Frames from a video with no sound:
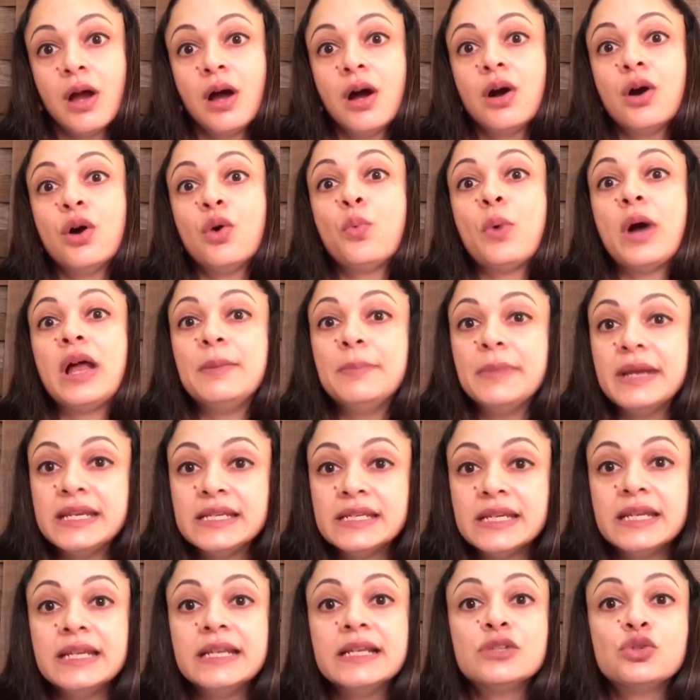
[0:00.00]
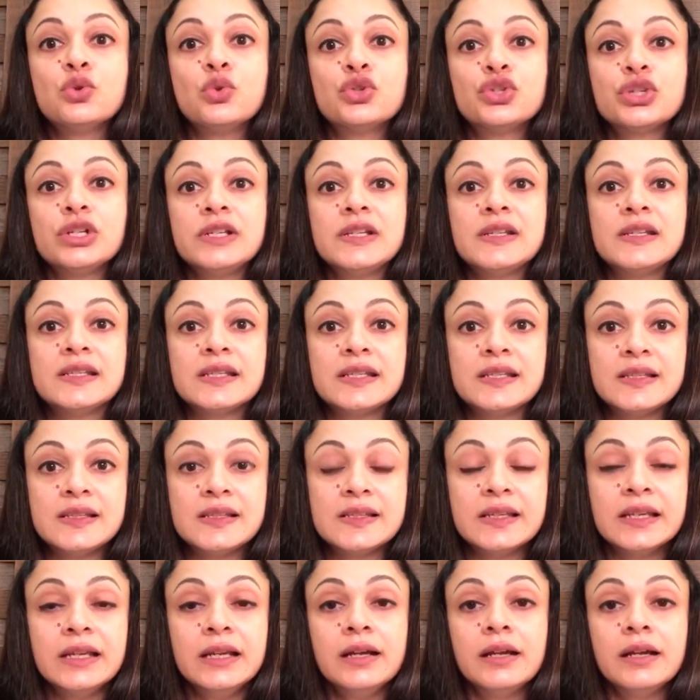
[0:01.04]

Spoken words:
while maintaining social distancing,